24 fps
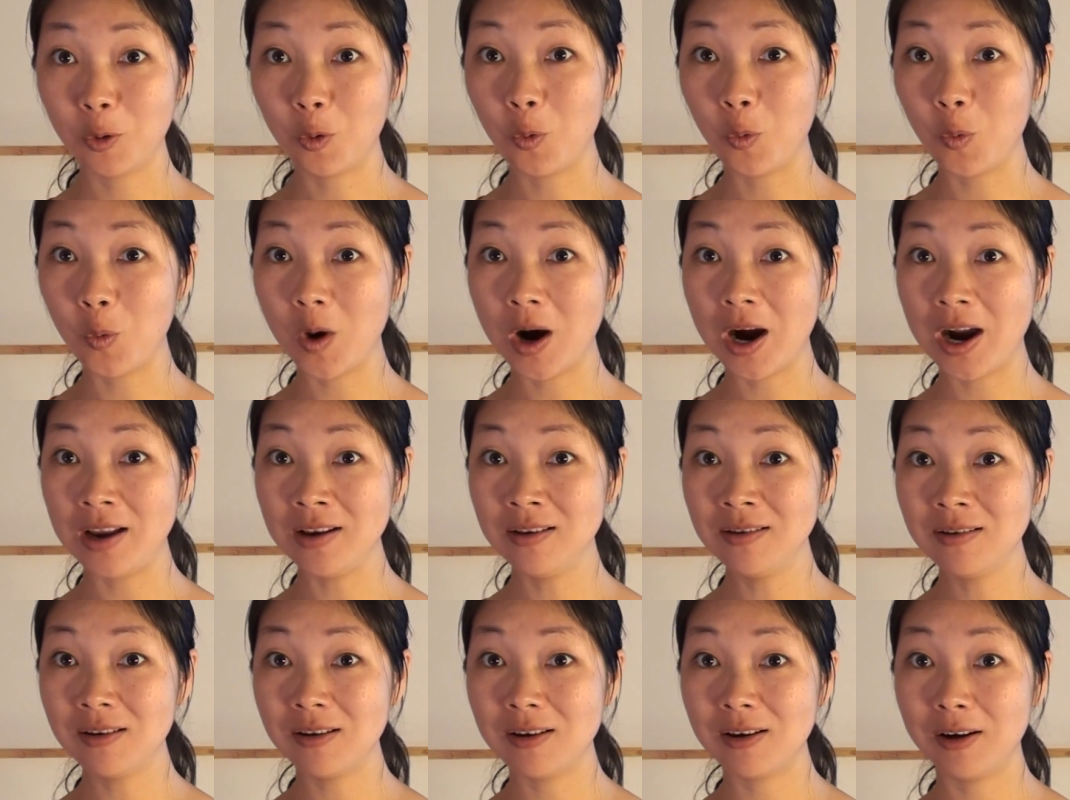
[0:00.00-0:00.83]

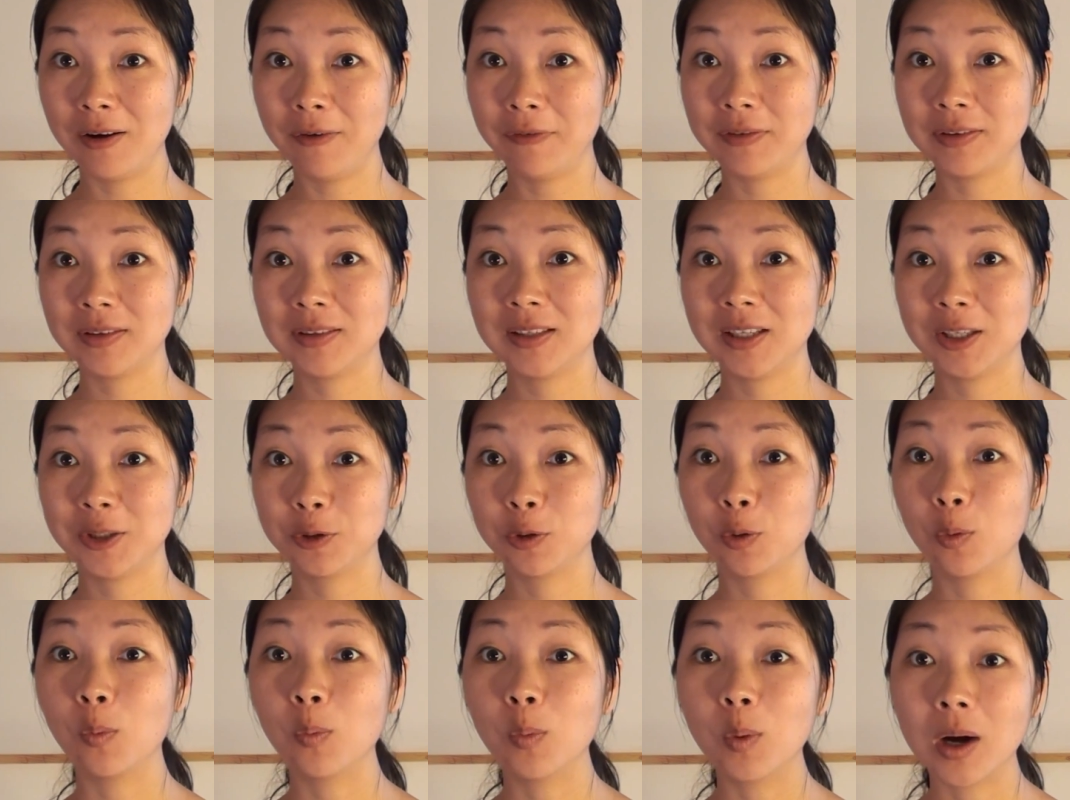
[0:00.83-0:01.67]
one of
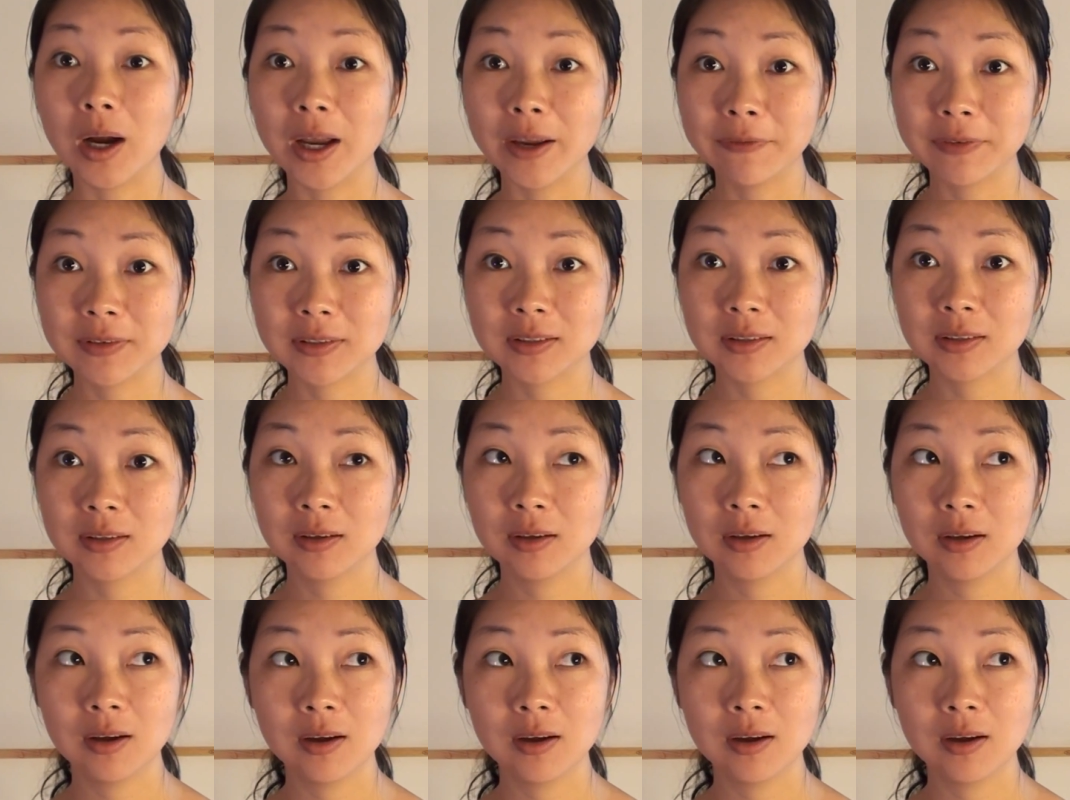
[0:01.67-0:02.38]
such wives